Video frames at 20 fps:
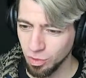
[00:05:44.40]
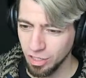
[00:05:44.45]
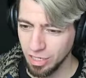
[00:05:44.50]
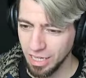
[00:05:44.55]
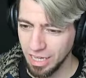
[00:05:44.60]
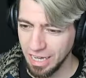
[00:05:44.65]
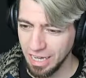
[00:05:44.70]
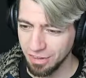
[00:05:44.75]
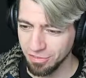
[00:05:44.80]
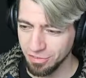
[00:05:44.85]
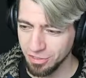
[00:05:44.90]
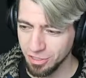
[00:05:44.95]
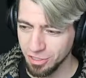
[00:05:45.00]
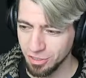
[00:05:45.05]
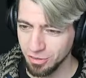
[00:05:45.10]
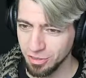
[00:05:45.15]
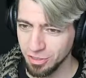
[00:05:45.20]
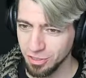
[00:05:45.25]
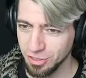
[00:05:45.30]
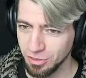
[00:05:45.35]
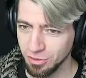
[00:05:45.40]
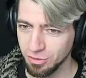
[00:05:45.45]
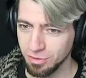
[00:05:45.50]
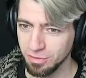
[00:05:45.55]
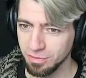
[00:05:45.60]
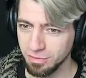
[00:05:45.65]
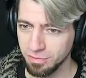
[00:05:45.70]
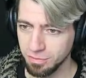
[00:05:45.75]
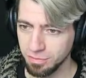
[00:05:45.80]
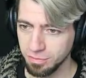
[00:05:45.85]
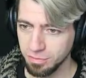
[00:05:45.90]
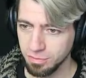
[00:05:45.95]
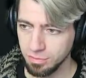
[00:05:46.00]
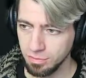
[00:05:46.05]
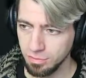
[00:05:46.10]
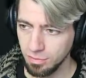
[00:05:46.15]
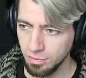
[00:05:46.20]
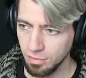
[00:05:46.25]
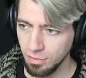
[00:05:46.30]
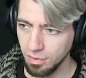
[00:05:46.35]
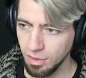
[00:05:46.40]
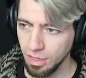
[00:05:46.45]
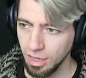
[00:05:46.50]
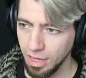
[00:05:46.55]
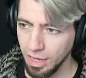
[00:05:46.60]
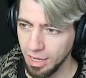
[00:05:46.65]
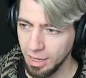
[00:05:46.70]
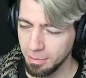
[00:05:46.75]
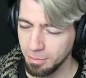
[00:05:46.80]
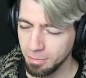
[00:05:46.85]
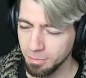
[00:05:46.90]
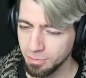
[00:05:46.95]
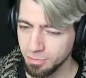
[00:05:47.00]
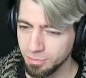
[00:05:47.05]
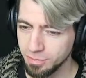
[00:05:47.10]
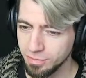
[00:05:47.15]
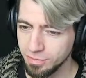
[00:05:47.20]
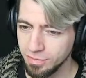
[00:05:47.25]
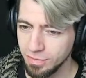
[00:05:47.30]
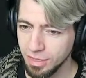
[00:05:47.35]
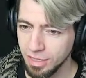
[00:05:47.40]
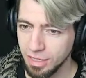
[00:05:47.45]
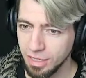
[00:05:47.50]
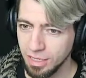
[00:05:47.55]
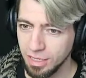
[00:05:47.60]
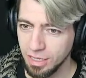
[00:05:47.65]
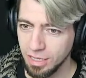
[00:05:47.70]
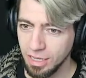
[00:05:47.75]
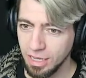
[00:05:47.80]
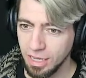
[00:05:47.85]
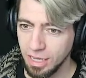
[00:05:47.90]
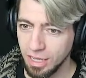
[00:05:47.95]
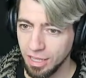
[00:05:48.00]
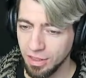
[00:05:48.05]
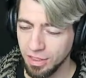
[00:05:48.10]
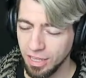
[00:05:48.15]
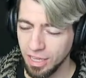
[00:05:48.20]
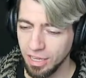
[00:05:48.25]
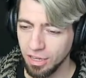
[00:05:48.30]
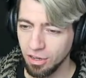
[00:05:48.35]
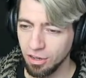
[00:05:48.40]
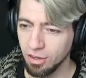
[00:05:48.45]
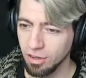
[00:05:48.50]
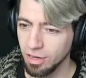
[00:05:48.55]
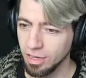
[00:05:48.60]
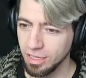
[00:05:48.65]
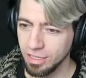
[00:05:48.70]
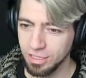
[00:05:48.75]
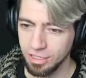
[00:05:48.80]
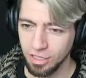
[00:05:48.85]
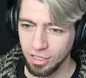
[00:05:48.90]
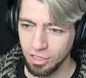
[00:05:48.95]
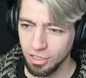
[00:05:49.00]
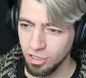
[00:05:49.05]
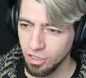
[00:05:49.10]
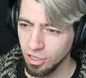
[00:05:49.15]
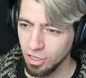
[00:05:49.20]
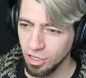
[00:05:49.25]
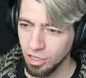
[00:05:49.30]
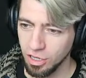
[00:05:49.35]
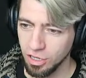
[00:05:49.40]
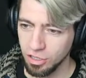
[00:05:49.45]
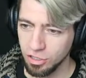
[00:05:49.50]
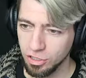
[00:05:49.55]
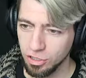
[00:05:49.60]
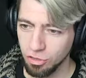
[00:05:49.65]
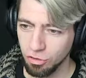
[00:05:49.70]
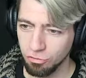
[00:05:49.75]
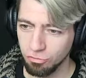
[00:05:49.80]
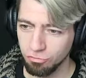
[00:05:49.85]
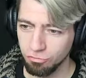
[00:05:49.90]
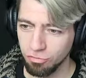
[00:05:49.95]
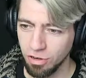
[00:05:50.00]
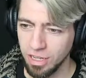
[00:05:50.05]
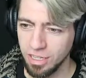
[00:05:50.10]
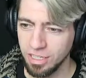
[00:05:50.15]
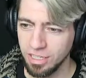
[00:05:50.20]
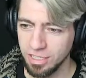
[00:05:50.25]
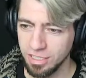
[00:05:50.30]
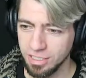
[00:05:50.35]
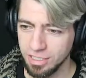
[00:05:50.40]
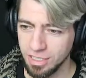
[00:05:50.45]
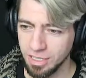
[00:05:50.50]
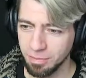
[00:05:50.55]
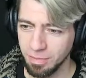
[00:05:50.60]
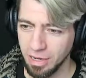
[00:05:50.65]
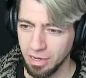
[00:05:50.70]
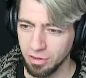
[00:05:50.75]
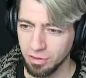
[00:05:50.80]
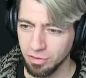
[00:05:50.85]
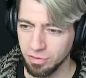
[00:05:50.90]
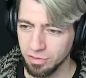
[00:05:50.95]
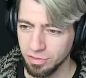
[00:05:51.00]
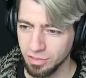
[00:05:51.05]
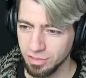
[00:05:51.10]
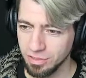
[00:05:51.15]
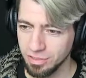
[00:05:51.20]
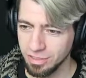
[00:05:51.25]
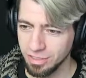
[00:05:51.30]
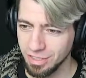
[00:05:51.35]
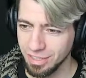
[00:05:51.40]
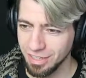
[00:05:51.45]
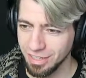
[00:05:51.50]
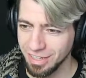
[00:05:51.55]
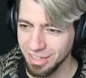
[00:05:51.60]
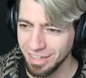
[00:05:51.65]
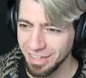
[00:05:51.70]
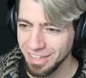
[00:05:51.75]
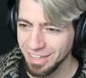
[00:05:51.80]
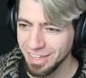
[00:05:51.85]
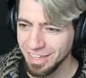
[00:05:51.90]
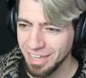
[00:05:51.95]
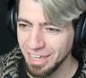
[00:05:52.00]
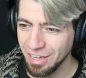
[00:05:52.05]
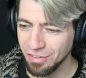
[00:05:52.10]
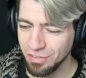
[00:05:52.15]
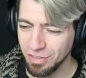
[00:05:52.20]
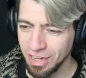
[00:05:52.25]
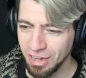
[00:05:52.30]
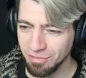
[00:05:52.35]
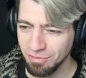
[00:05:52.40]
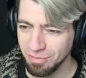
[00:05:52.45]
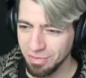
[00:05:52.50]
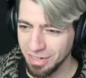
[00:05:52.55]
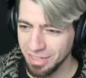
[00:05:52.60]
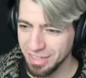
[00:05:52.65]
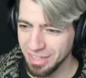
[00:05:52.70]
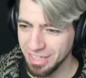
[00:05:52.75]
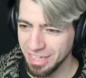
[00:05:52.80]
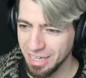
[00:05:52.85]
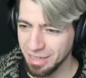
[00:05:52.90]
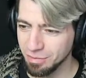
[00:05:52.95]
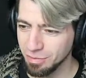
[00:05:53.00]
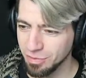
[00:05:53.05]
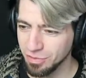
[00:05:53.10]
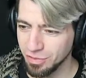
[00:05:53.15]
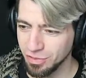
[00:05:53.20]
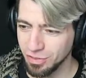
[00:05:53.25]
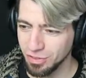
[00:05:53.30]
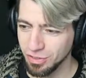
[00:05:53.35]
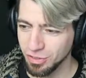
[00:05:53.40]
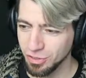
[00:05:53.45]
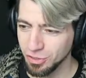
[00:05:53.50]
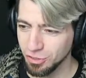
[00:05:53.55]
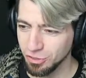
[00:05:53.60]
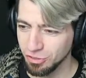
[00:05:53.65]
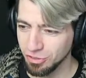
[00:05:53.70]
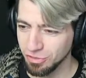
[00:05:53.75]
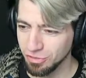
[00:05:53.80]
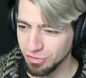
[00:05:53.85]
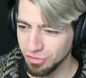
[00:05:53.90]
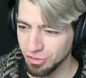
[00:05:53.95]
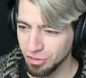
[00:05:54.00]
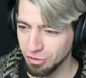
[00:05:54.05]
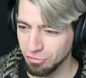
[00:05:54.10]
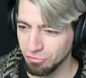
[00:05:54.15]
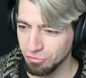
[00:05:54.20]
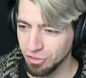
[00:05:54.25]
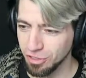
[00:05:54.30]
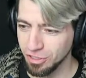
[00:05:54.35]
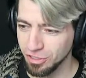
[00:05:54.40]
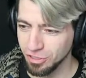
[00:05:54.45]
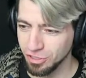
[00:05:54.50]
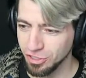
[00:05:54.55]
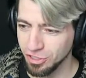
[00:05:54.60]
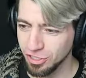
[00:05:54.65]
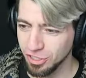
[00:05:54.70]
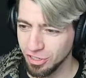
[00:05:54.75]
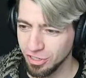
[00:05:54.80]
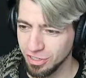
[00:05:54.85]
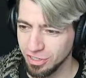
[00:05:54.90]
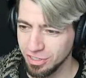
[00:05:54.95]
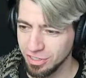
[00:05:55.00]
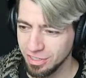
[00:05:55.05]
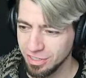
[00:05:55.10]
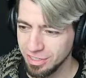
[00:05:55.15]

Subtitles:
We're going to have to do it soon. And they are like crazy powerful. If you haven't played the game before, you're in for a real shock.